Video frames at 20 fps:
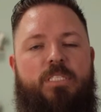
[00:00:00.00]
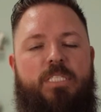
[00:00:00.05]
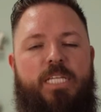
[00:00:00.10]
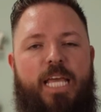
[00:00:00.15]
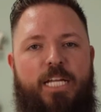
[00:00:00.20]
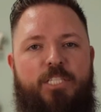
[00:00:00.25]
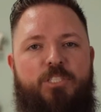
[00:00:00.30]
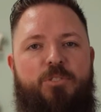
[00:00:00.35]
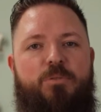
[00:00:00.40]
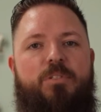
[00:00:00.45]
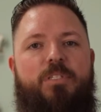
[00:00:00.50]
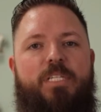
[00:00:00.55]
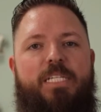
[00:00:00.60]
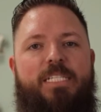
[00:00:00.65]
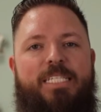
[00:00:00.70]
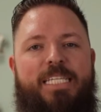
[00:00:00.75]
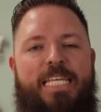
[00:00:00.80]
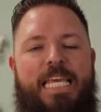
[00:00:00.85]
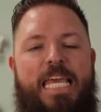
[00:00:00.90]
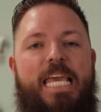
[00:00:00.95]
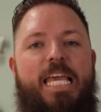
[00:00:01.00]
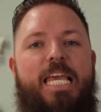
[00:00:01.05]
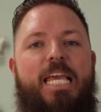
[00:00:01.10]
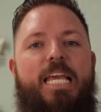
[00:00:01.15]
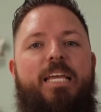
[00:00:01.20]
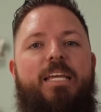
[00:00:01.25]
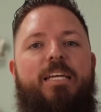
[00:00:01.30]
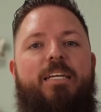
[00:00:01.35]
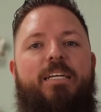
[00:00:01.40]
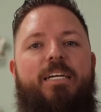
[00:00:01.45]
Schedule is
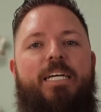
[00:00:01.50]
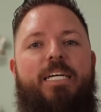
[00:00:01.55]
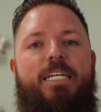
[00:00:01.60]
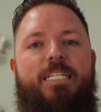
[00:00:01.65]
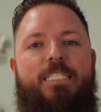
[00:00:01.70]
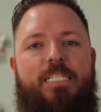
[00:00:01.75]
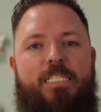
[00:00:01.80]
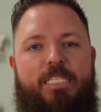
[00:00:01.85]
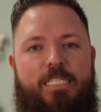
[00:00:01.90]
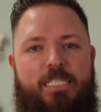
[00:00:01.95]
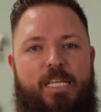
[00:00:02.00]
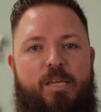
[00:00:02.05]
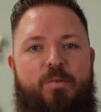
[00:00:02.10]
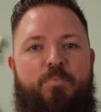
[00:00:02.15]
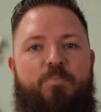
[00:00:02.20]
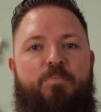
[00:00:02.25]
key to sleep.